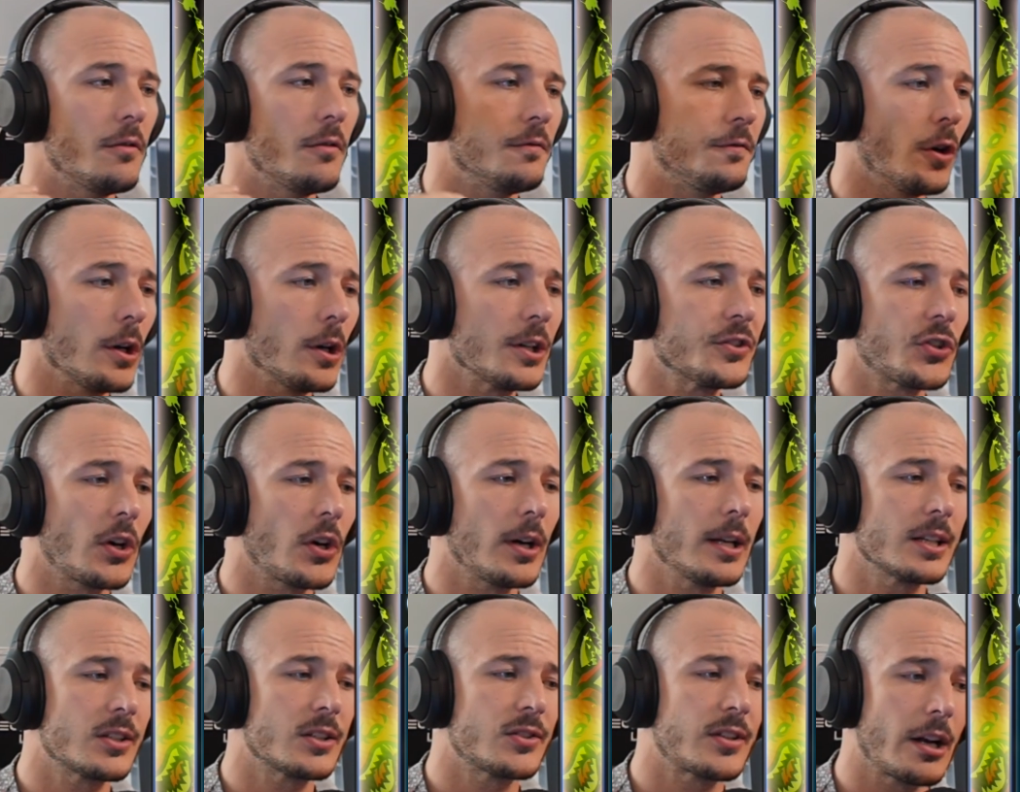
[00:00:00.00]

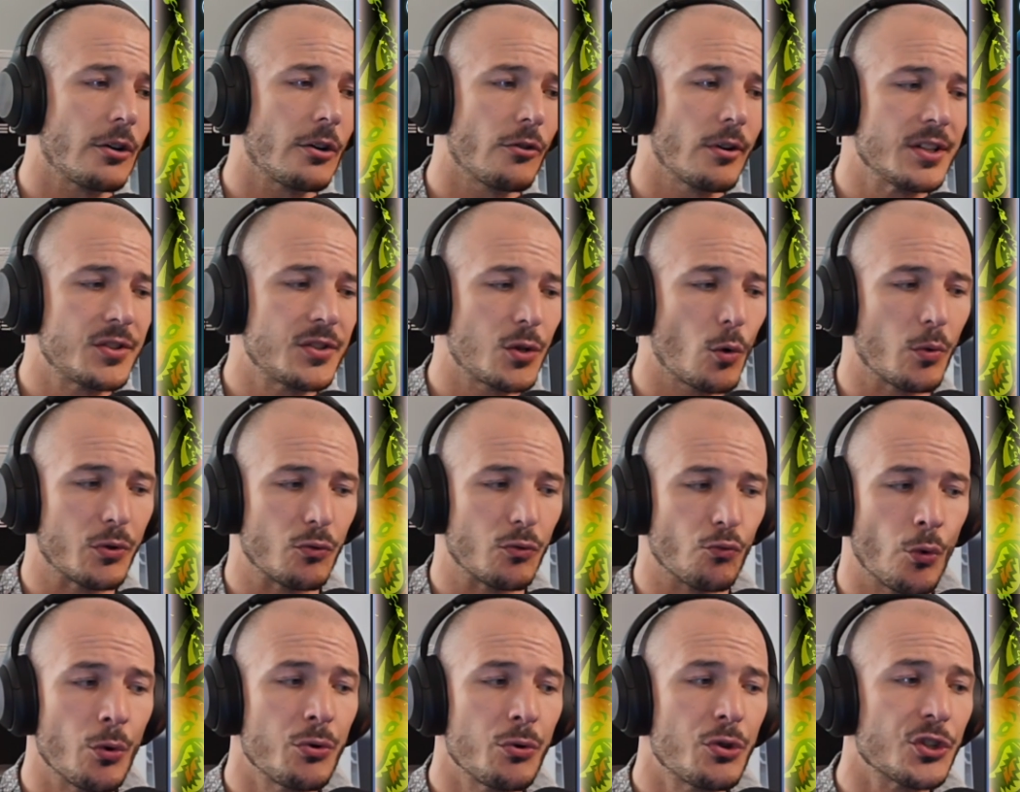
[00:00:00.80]
Volatile Accelerator
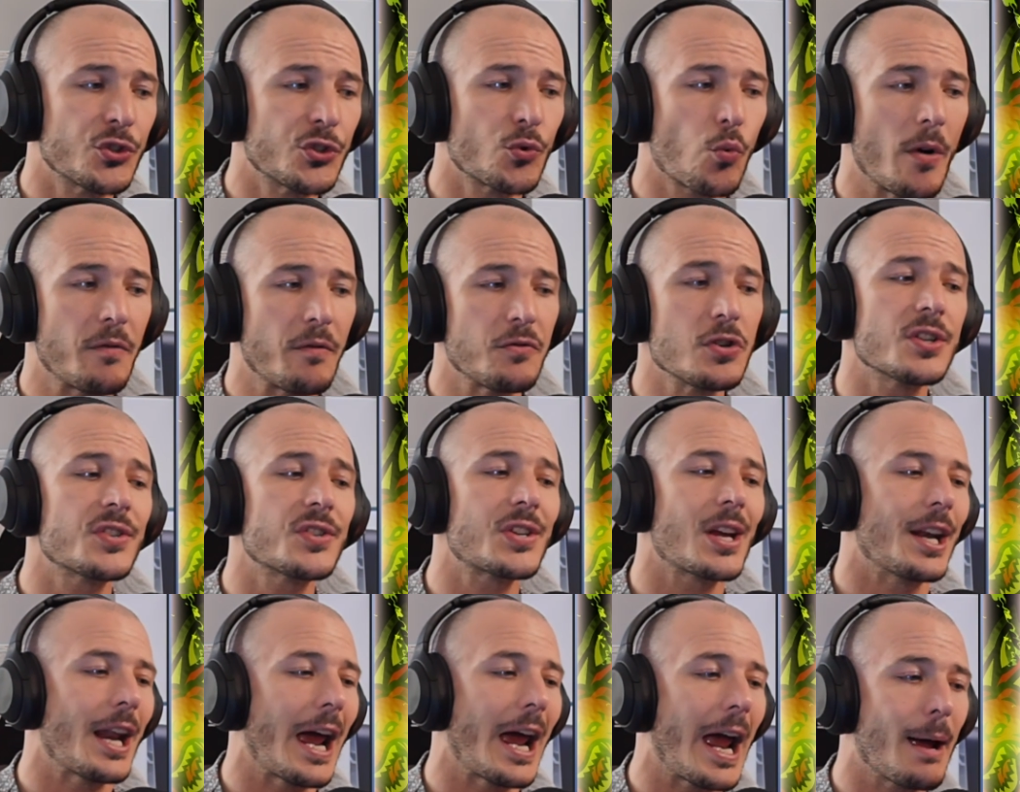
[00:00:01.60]
with Ruthless Swiftness
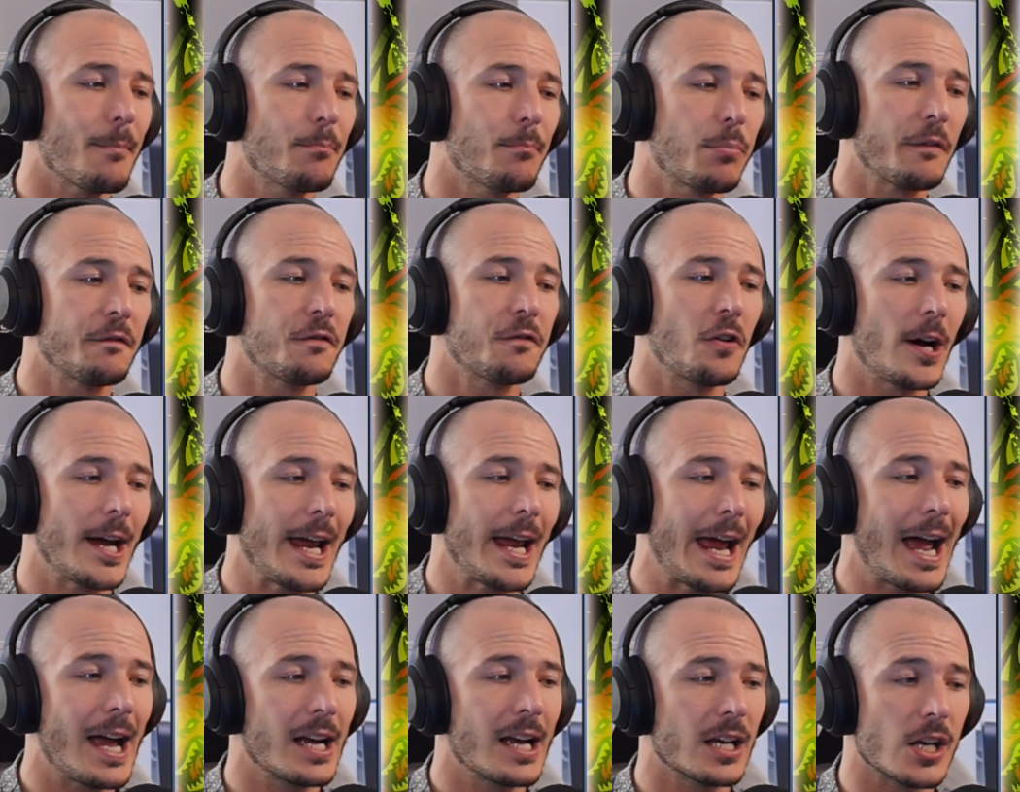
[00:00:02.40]
and Amplify
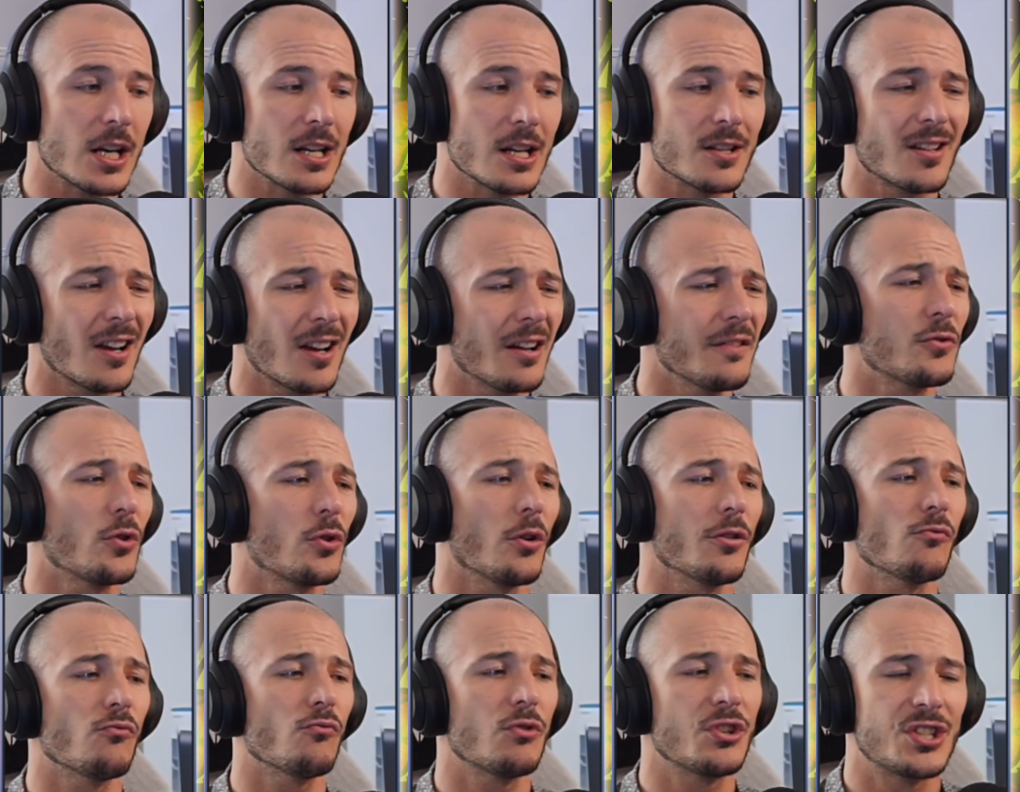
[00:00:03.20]
Agonies. I've
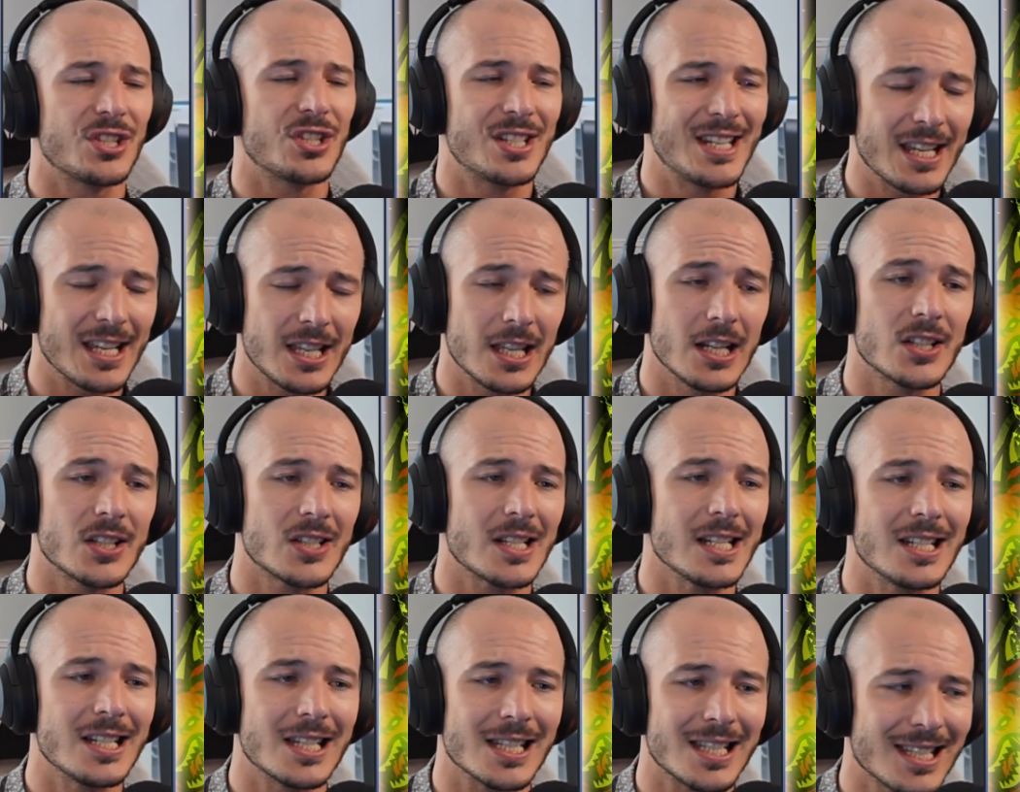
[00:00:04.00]
got a
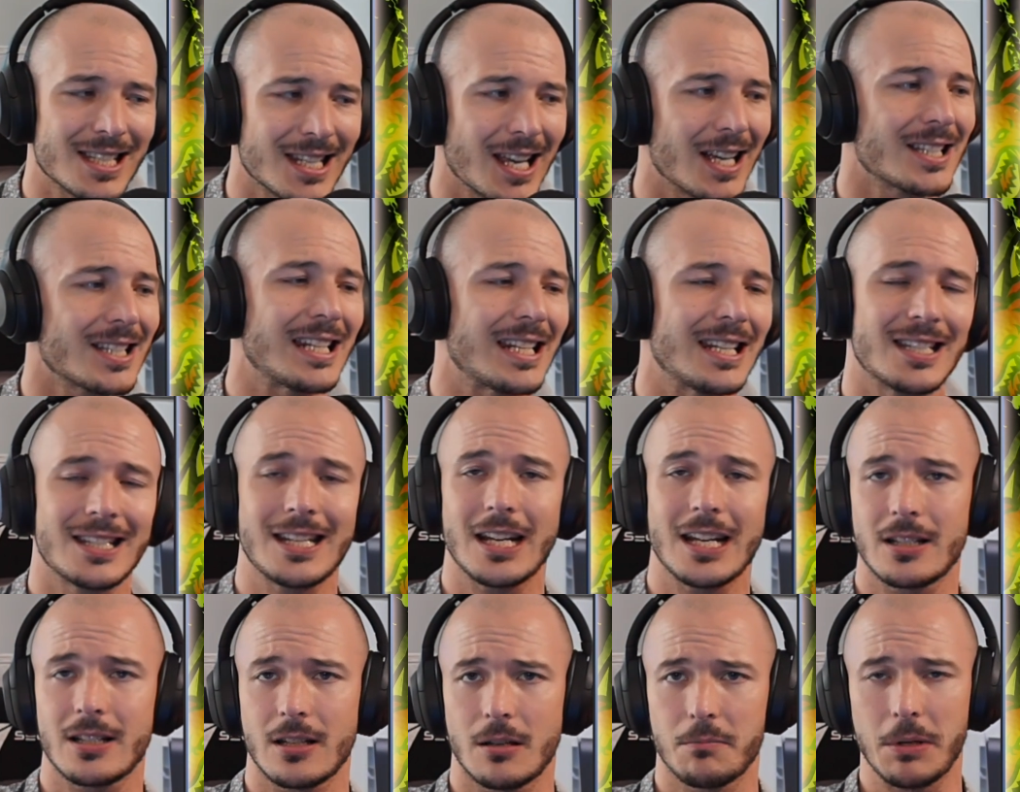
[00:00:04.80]
ridiculously disgusting
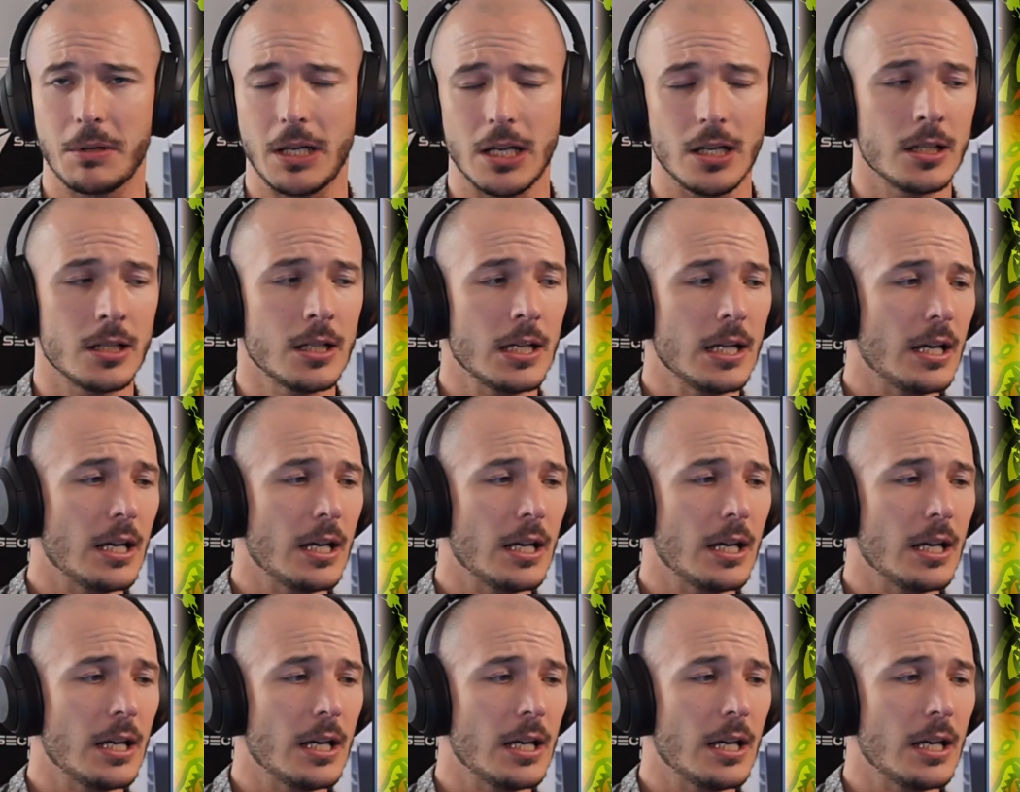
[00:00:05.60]
setup here.